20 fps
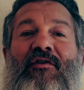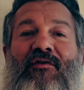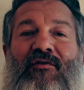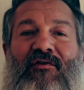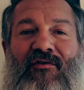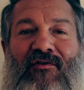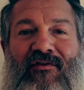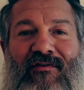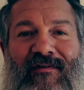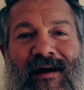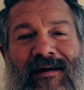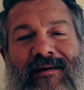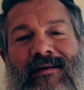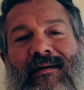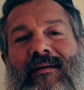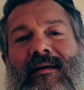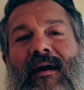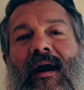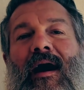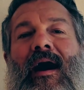
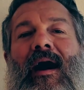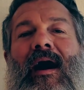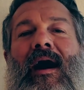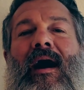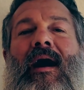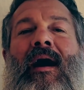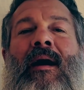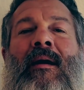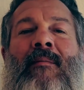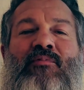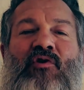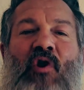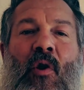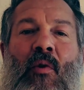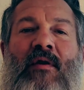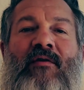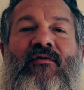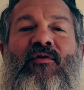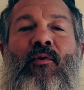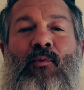Second, I'm
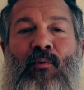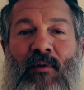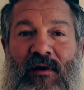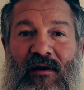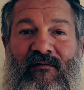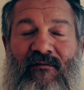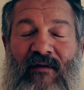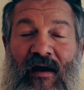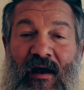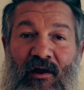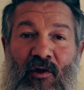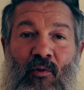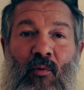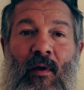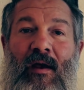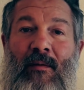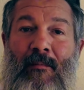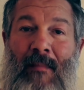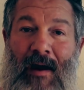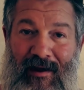going to
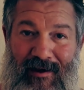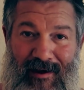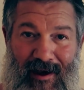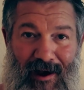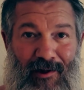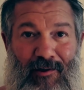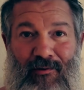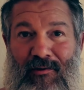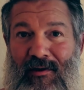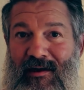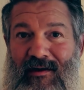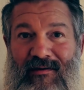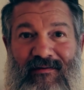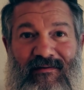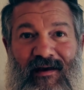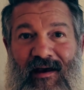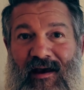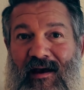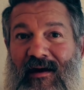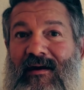reevaluate my calorie
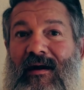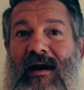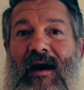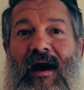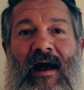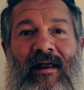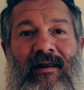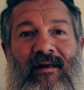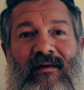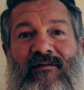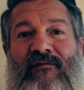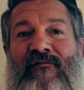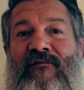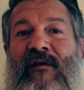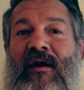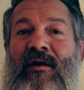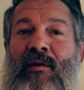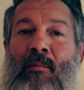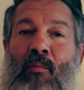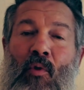intake. I need to
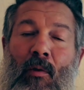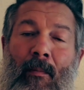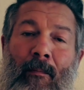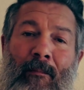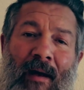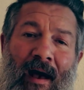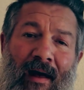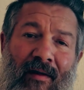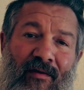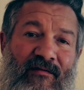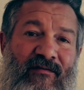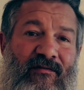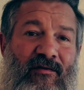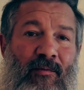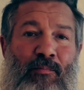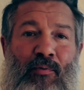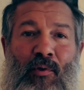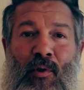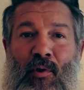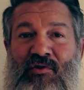find a more balanced
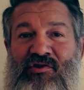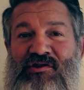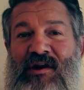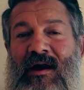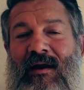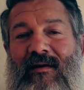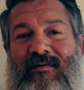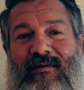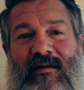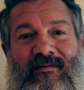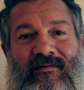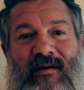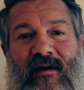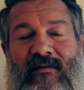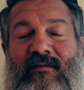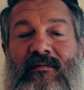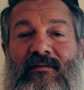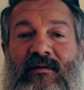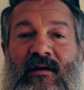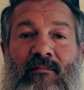approach that
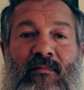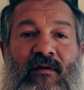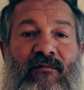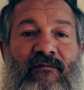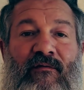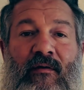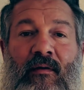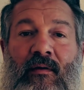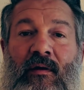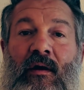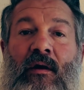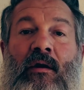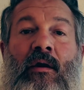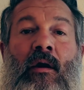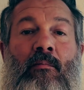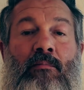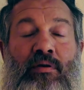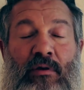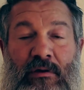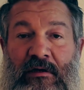doesn't leave me feeling
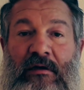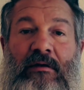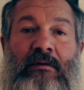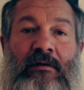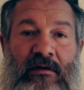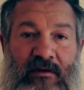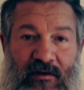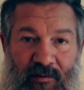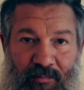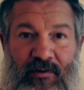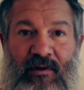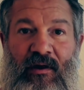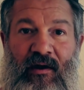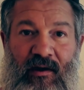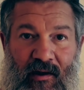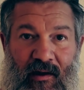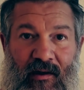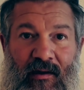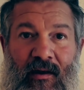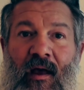completely
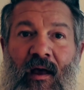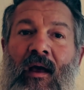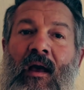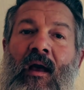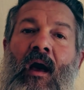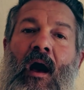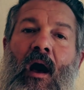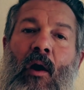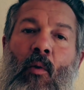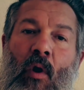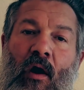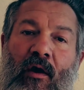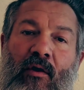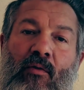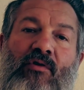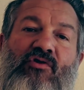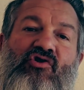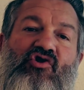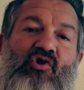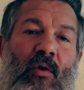depleted. I want to
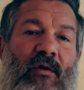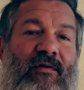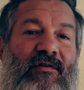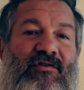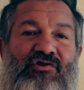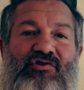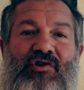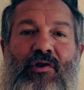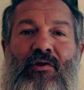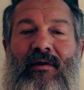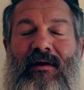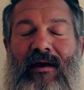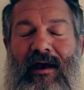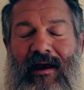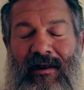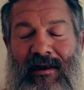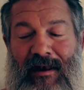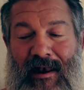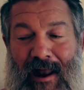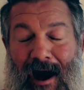enjoy this journey
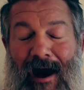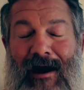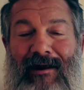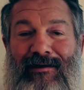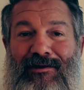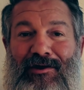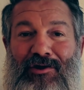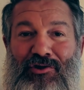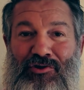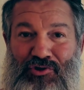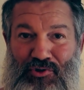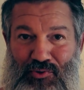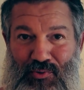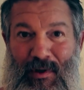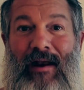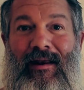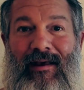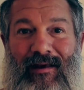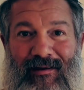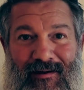and not
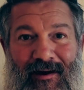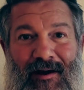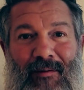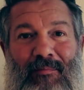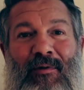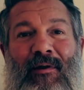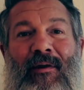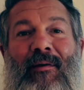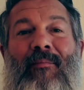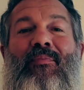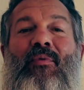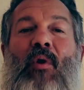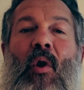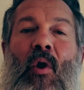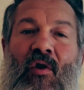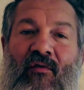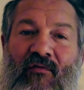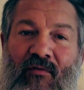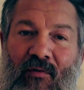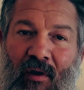dread it. But
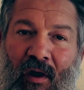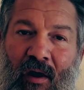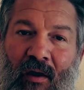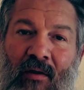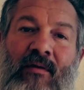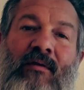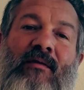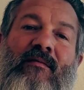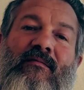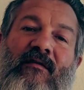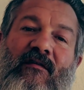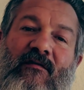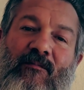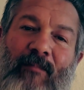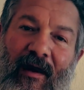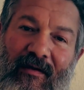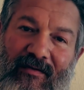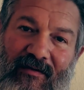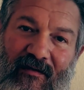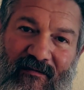overall,
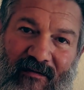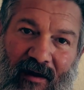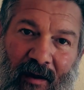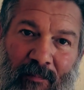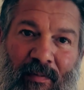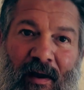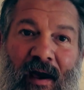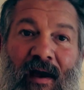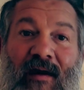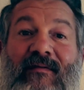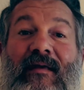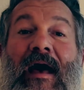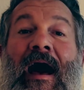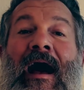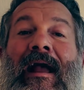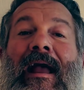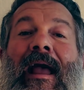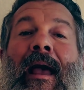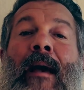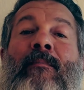despite the setbacks,
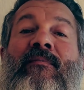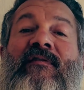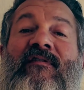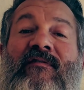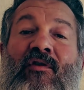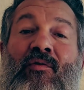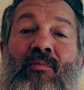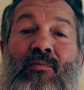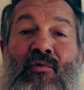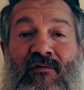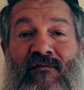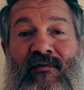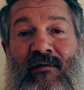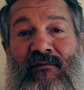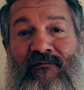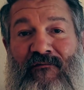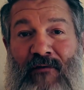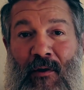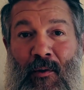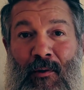I am still moving
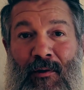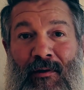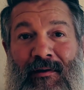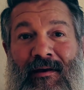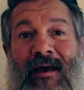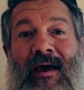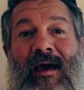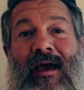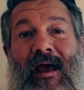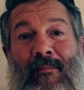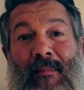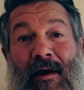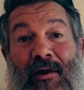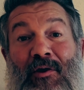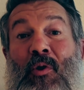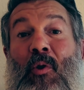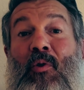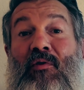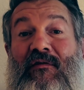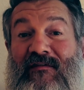forward, and my
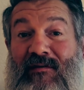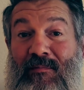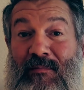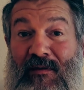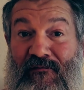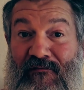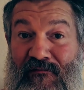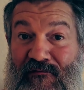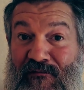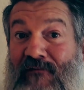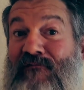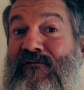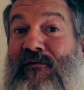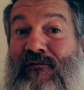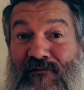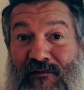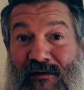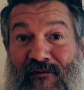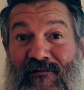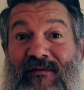goal is to be fit for
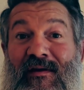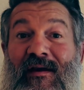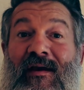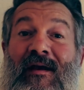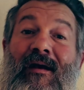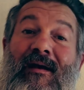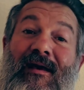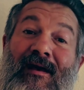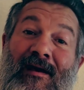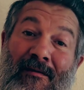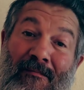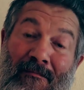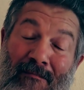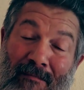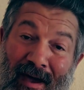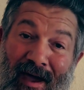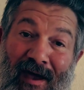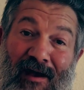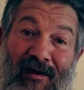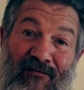50 in
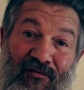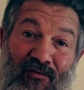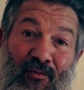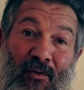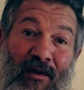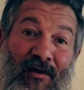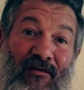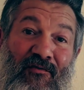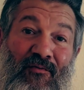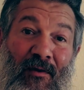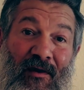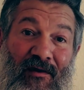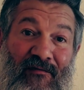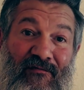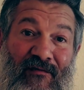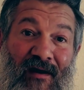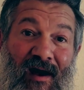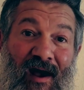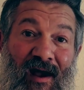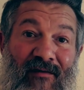May of
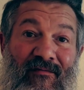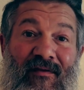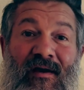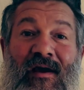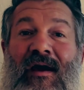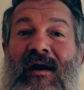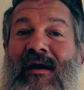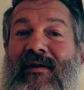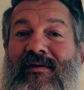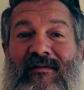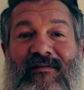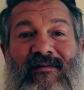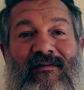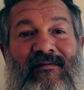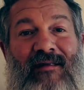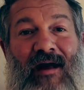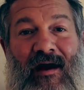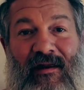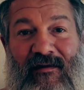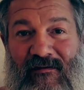2025. This is
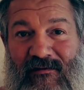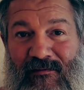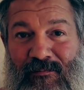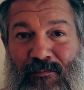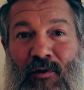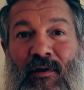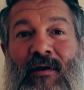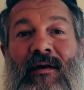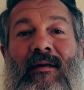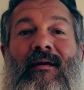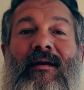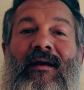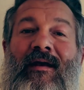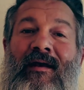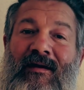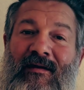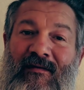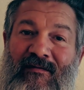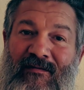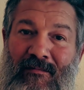not a sprint,
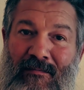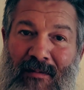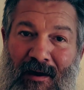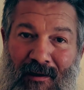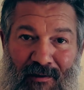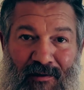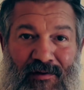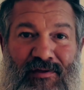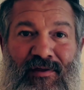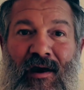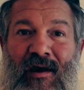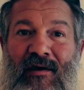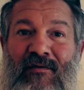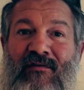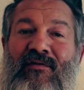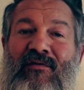it is a marathon, so